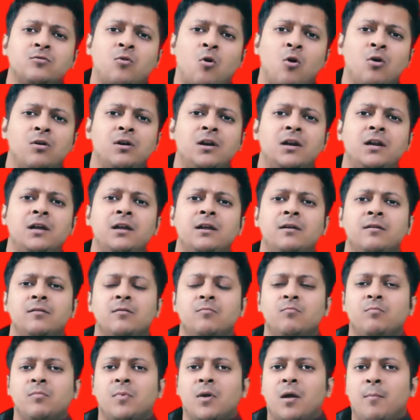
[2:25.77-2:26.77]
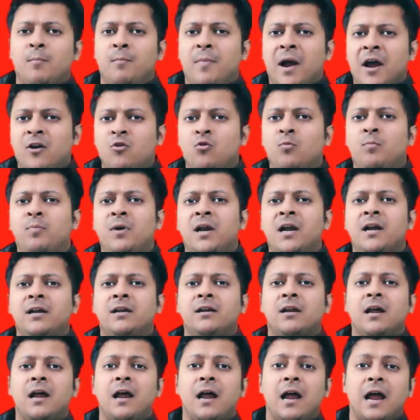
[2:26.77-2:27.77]
only
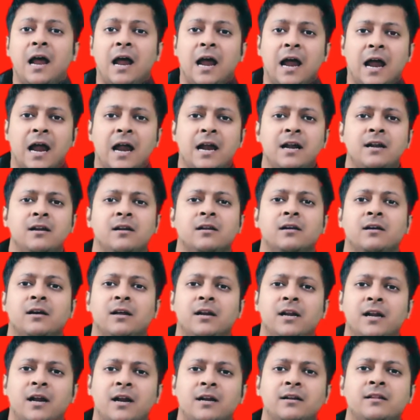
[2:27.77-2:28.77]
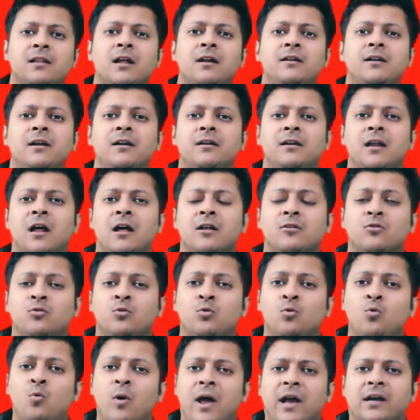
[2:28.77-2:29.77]
manipulate and create the data
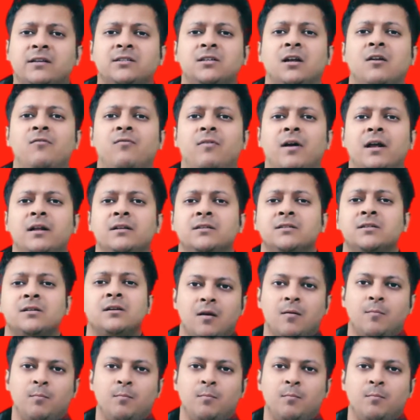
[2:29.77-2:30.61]
through Excel files.